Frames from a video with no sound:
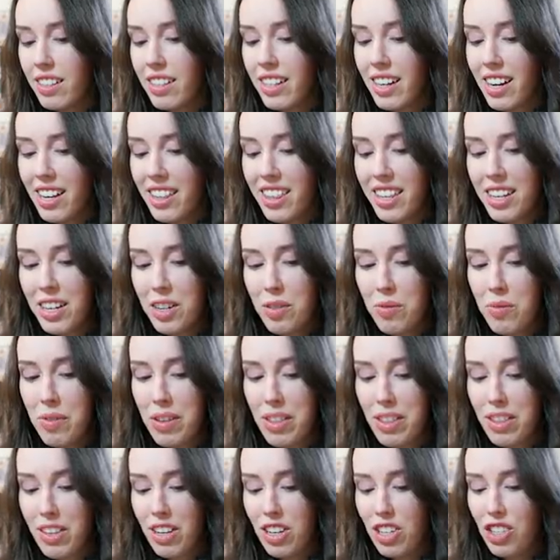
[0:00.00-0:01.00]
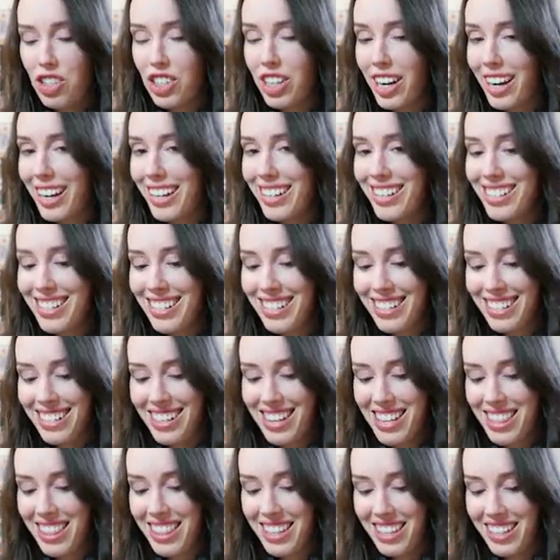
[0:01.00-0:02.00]
Yeah, I think with Jace
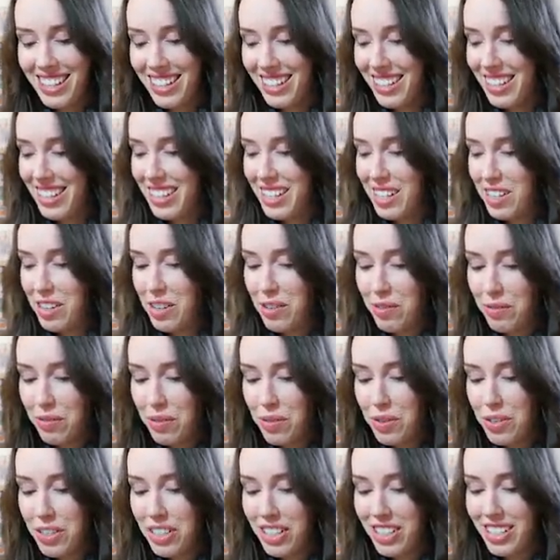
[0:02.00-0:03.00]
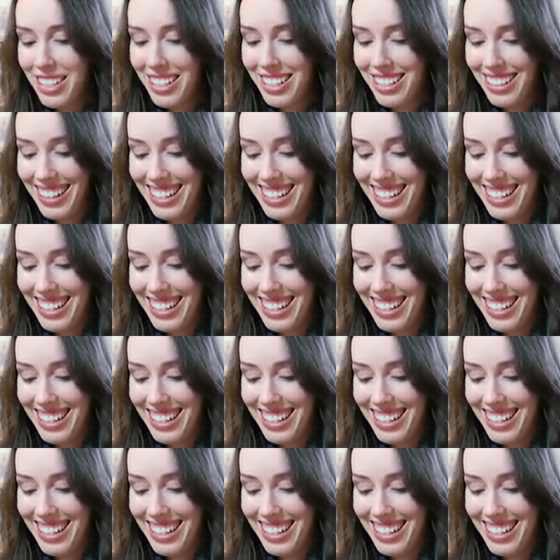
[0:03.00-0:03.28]
in the Ginyu Force,